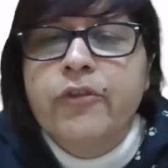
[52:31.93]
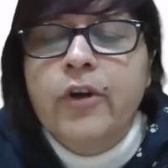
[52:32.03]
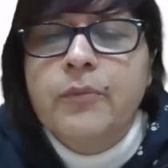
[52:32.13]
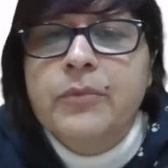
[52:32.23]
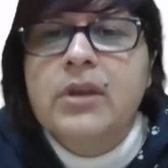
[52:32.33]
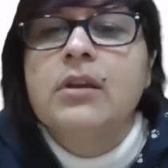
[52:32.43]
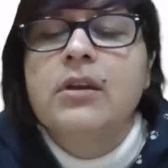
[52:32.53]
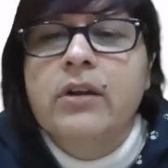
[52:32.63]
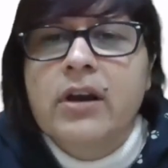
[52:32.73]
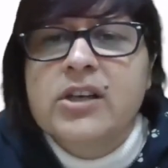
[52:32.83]
from
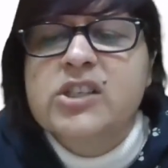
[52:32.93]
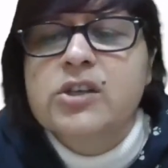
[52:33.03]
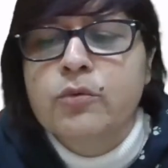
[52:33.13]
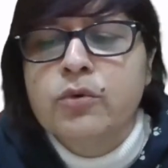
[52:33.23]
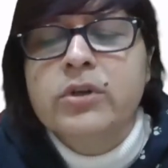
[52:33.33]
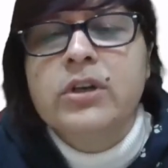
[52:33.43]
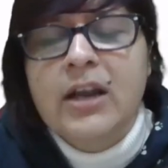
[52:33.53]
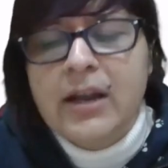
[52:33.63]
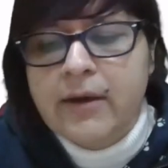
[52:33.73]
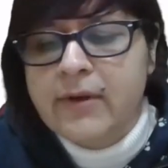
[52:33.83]
the grassroots
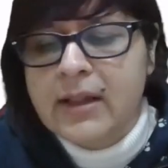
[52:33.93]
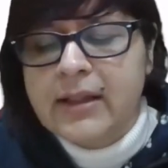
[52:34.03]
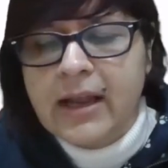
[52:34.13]
level.